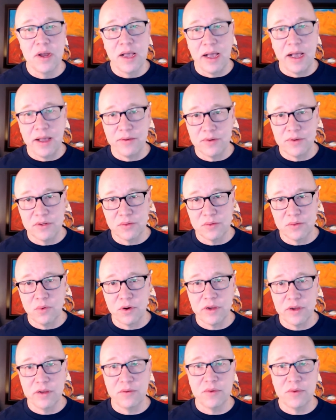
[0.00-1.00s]
I was
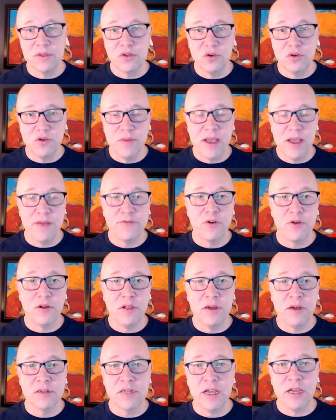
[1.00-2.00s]
working with dual bound for a
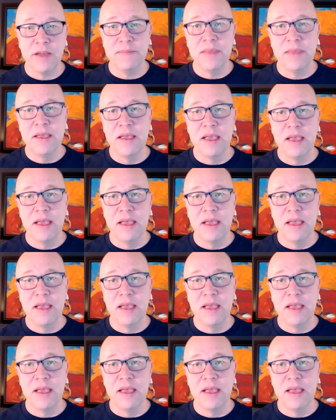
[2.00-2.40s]
long time,